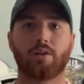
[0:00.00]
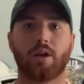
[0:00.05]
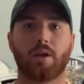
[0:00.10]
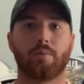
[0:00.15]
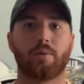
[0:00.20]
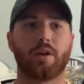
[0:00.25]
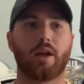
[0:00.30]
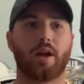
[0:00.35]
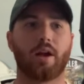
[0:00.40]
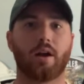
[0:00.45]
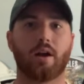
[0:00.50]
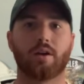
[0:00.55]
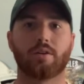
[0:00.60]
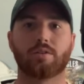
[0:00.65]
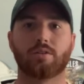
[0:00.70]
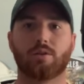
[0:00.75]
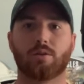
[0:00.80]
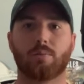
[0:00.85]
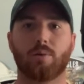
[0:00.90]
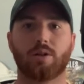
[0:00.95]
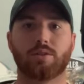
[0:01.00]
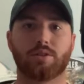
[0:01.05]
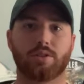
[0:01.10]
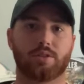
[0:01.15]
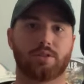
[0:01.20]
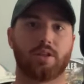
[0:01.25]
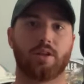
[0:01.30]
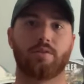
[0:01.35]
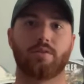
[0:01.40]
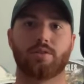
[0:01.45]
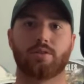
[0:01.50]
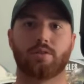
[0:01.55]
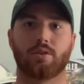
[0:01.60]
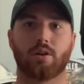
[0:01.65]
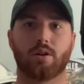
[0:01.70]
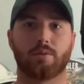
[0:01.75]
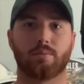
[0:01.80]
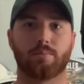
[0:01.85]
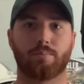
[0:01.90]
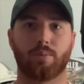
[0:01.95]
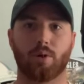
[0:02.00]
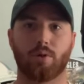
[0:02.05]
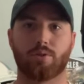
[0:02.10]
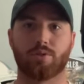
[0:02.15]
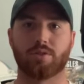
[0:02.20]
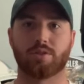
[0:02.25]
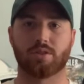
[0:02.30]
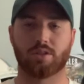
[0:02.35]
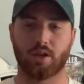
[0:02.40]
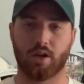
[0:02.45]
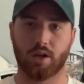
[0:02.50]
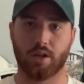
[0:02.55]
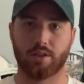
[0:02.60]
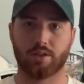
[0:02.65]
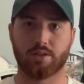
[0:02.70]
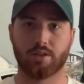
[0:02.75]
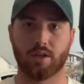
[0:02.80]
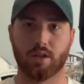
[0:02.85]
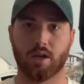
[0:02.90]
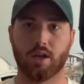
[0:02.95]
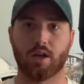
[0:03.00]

Damian Harris and Ramondre Stevenson are both studs.